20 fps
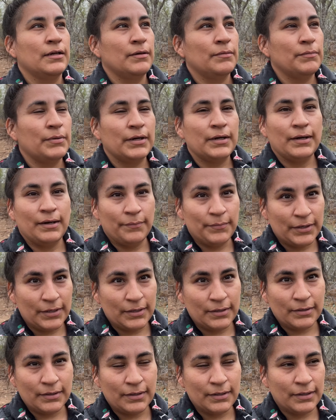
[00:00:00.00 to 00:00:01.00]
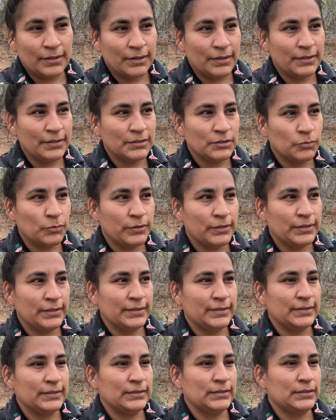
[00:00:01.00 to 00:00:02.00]
But I mean, it is what it
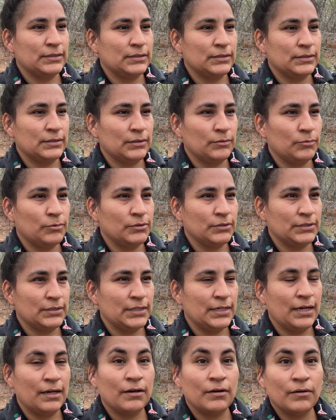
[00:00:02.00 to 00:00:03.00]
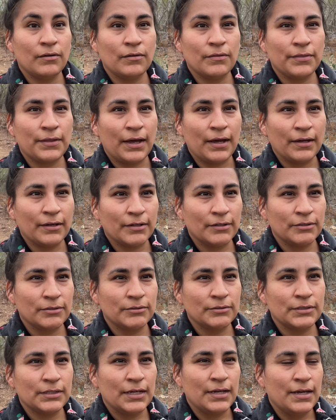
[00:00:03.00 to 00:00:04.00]
is. We'll see how that
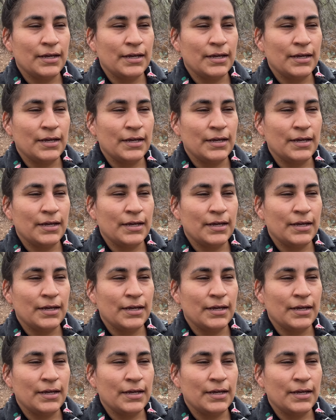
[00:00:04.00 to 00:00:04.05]
goes.